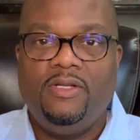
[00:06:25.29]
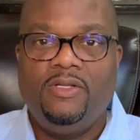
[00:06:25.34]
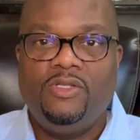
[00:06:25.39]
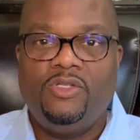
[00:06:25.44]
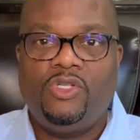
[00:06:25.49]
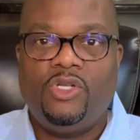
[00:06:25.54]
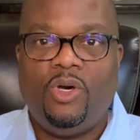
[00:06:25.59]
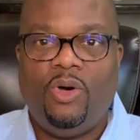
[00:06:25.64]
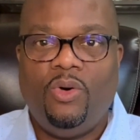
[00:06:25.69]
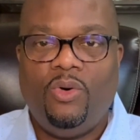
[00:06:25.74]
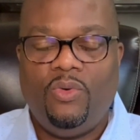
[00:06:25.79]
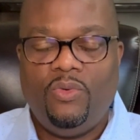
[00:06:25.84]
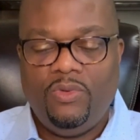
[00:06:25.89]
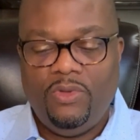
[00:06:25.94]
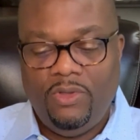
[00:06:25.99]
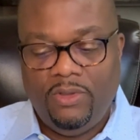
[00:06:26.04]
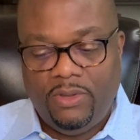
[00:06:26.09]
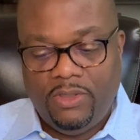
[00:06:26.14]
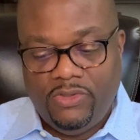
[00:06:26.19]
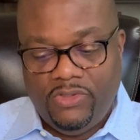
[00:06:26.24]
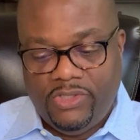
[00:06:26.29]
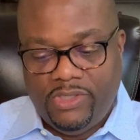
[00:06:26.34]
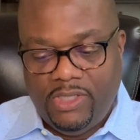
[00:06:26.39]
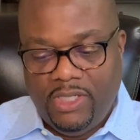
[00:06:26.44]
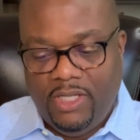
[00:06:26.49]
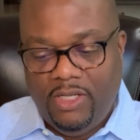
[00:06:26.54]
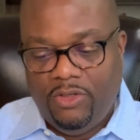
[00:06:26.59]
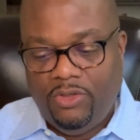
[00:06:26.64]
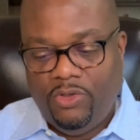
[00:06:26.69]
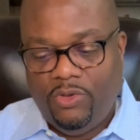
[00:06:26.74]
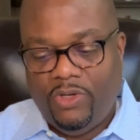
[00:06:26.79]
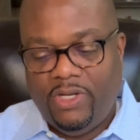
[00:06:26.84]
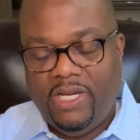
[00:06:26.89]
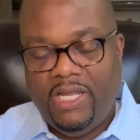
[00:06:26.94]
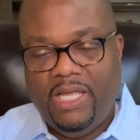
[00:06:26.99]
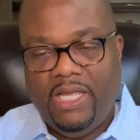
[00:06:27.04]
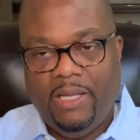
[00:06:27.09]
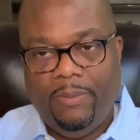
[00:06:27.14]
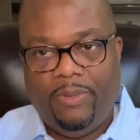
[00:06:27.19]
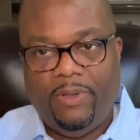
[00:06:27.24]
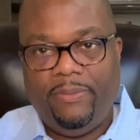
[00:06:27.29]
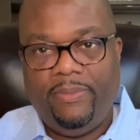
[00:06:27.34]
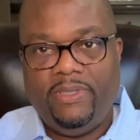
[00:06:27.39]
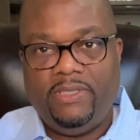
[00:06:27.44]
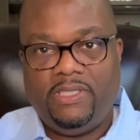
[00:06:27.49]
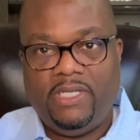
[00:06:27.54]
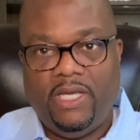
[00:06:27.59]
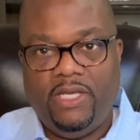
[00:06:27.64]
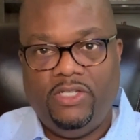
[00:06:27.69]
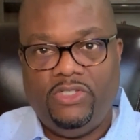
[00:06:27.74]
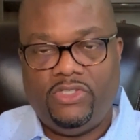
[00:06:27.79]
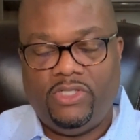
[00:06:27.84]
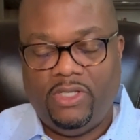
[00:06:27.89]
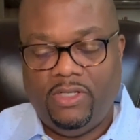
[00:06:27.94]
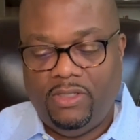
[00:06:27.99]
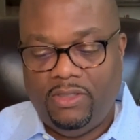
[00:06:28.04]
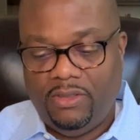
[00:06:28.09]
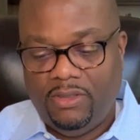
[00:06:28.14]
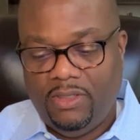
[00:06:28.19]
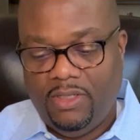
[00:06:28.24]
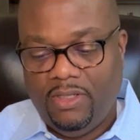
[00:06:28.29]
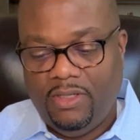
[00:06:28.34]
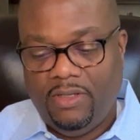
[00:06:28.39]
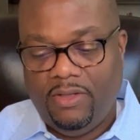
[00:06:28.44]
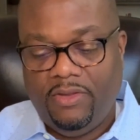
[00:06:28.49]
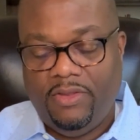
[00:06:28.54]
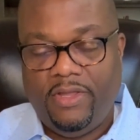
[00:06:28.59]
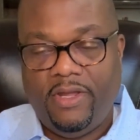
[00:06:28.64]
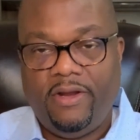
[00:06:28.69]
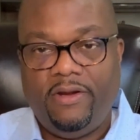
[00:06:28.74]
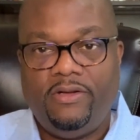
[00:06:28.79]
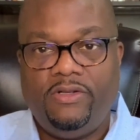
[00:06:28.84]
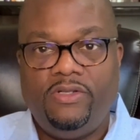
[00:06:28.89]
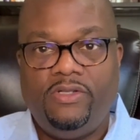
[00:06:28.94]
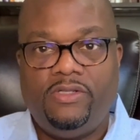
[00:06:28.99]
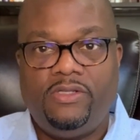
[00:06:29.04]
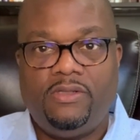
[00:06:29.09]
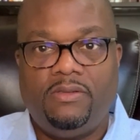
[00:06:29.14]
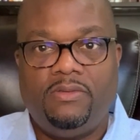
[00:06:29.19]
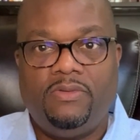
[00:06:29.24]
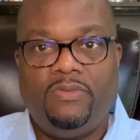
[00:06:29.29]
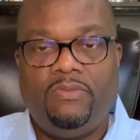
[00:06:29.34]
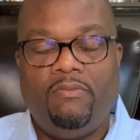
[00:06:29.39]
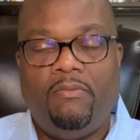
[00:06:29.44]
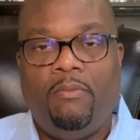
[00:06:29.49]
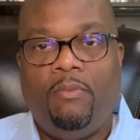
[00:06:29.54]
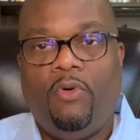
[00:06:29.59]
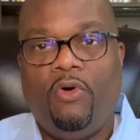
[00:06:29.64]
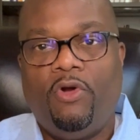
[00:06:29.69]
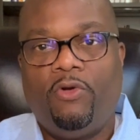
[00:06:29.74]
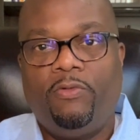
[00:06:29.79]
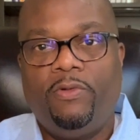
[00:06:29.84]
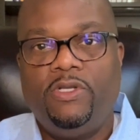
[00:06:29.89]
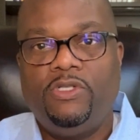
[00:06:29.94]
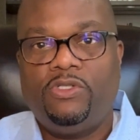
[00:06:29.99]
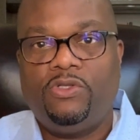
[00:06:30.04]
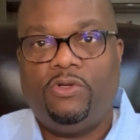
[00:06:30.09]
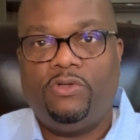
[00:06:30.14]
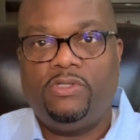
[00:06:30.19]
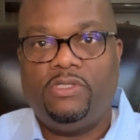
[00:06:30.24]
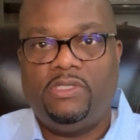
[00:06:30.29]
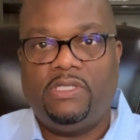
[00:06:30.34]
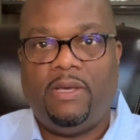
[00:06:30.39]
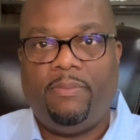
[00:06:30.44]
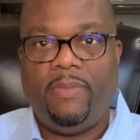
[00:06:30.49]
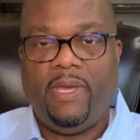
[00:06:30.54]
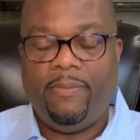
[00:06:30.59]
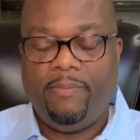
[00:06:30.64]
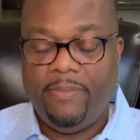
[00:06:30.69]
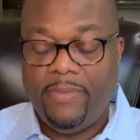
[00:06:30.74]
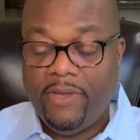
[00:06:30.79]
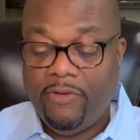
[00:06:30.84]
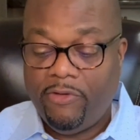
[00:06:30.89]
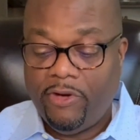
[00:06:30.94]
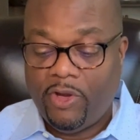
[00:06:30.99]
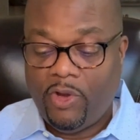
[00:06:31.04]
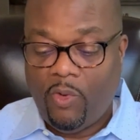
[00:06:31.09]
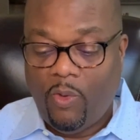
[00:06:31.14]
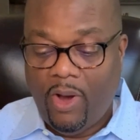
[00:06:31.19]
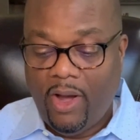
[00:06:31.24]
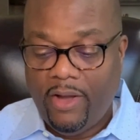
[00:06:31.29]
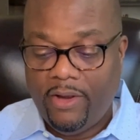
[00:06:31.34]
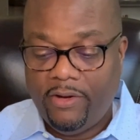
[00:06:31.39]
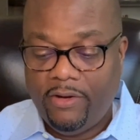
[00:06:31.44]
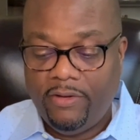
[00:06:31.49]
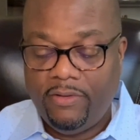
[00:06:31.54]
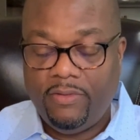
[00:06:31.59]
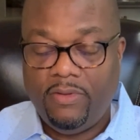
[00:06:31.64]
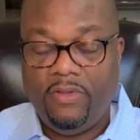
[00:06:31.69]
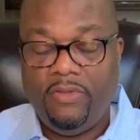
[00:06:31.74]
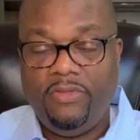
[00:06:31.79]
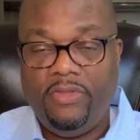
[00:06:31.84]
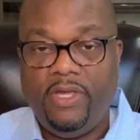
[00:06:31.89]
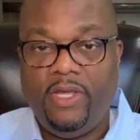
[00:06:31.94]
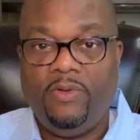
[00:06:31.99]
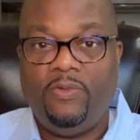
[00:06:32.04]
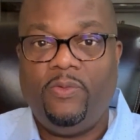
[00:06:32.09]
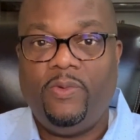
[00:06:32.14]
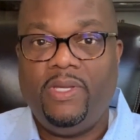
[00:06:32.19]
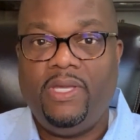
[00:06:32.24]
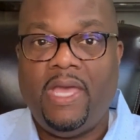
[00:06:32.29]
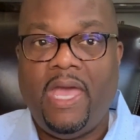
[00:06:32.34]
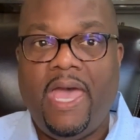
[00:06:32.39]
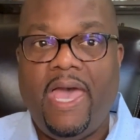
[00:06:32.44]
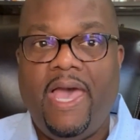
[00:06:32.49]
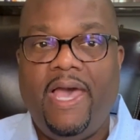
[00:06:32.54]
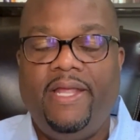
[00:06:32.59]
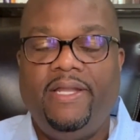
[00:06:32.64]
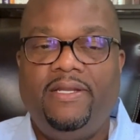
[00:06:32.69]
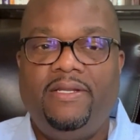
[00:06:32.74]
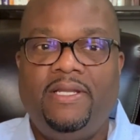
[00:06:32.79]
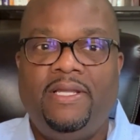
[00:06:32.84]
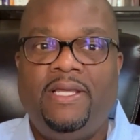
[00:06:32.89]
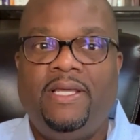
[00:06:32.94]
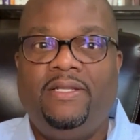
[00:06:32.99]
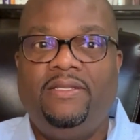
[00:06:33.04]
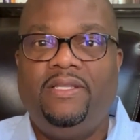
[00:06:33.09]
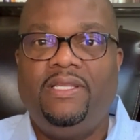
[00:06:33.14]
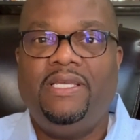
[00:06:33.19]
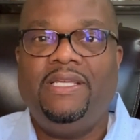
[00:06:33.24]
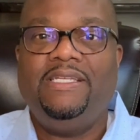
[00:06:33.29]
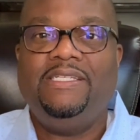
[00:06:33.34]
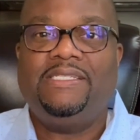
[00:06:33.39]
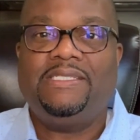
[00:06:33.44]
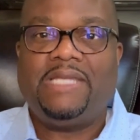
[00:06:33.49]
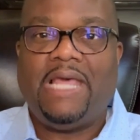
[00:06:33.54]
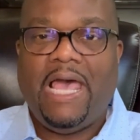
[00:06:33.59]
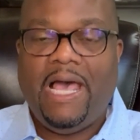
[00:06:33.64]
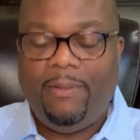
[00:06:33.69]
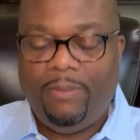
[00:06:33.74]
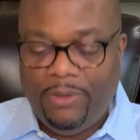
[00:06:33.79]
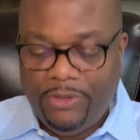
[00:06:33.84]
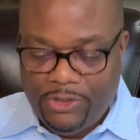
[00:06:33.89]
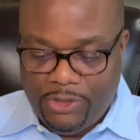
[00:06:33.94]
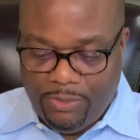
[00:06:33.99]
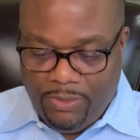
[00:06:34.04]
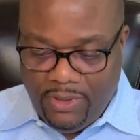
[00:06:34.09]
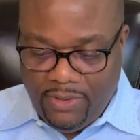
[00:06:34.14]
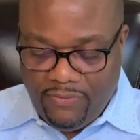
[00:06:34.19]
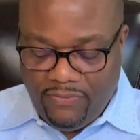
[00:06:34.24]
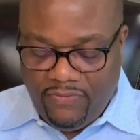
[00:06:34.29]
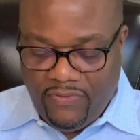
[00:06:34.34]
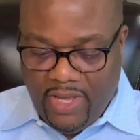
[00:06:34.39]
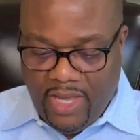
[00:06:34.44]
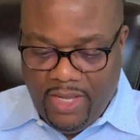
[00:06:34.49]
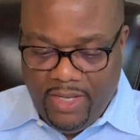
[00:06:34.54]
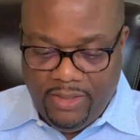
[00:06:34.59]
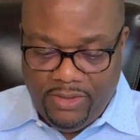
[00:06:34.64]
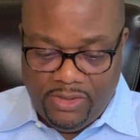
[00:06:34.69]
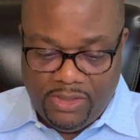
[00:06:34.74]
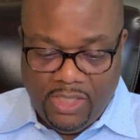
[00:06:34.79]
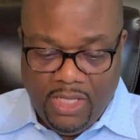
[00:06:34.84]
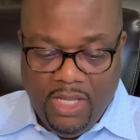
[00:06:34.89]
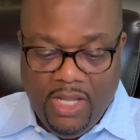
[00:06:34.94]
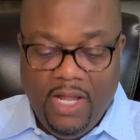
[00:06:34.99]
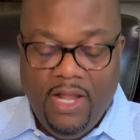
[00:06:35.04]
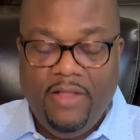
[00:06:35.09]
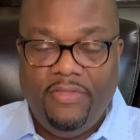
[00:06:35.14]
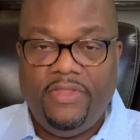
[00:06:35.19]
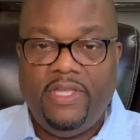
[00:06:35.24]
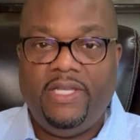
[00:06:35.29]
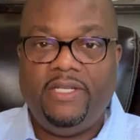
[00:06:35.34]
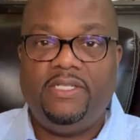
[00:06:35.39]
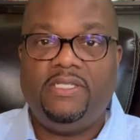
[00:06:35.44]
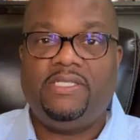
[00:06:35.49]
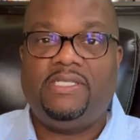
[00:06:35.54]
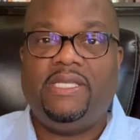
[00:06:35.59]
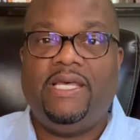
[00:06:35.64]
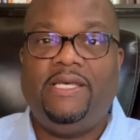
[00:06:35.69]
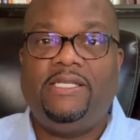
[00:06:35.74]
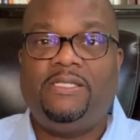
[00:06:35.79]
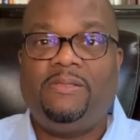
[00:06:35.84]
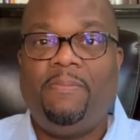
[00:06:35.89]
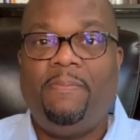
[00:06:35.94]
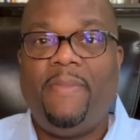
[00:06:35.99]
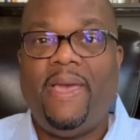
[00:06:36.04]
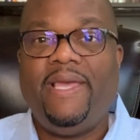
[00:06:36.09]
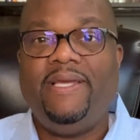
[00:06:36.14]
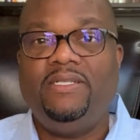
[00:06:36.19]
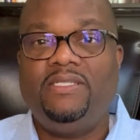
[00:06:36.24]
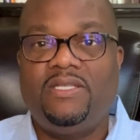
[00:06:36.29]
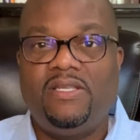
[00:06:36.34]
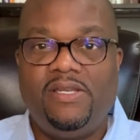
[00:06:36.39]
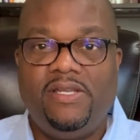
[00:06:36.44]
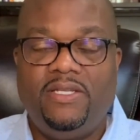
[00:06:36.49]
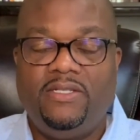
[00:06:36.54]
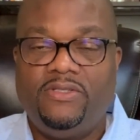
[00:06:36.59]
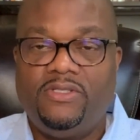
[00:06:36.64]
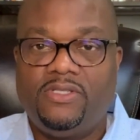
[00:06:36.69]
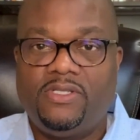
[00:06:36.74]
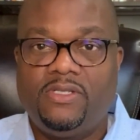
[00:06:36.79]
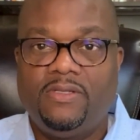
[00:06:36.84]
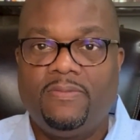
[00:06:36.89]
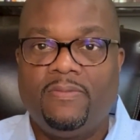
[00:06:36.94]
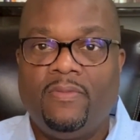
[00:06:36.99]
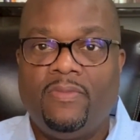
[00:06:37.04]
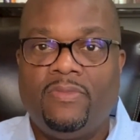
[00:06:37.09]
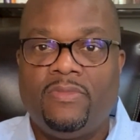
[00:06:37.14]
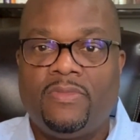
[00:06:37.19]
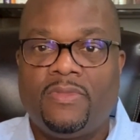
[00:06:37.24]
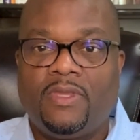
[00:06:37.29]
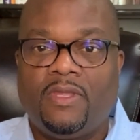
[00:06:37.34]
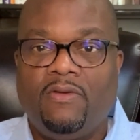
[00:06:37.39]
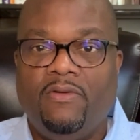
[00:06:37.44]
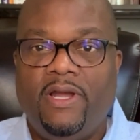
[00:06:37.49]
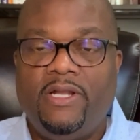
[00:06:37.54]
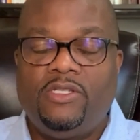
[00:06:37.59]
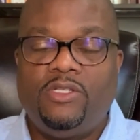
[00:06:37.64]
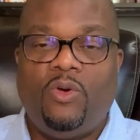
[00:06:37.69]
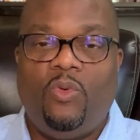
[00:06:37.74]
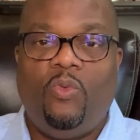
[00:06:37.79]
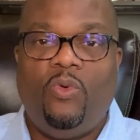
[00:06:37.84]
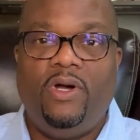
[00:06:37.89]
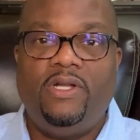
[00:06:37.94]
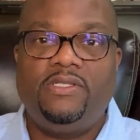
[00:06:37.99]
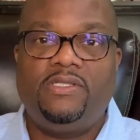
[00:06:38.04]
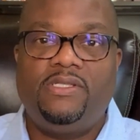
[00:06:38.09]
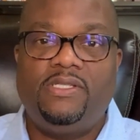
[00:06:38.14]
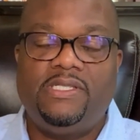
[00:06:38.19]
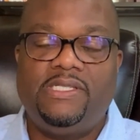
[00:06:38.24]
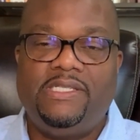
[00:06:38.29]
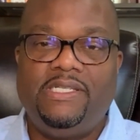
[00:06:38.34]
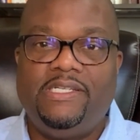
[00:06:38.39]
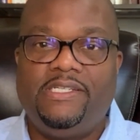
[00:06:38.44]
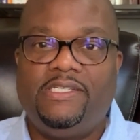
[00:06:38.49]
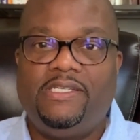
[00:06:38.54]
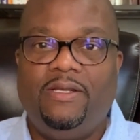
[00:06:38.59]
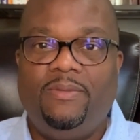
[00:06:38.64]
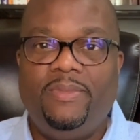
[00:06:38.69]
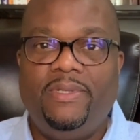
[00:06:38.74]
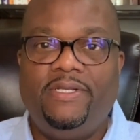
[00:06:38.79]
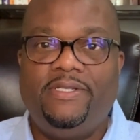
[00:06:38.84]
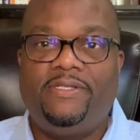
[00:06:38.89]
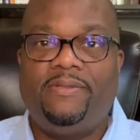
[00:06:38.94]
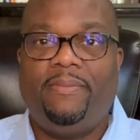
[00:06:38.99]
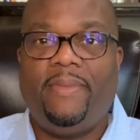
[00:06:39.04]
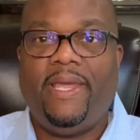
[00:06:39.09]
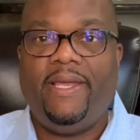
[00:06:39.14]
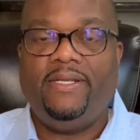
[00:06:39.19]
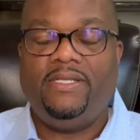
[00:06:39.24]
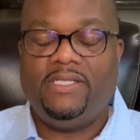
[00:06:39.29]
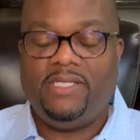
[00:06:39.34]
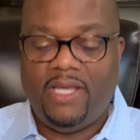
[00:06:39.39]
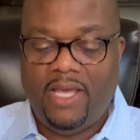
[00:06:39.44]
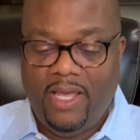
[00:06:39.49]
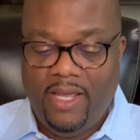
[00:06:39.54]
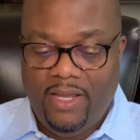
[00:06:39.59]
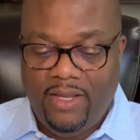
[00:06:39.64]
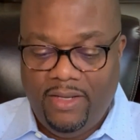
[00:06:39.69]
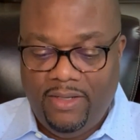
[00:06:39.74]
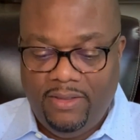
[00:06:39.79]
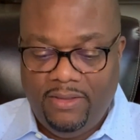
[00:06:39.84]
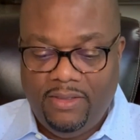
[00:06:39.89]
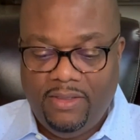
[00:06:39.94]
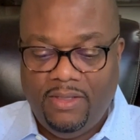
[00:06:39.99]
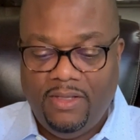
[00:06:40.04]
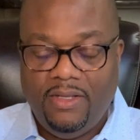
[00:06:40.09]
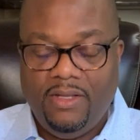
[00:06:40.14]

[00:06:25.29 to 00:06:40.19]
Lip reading: So you can see during implementation, there's more resources that may be required than we had in the establishment phase. Then it says maintenance, right? So once the system is maintained,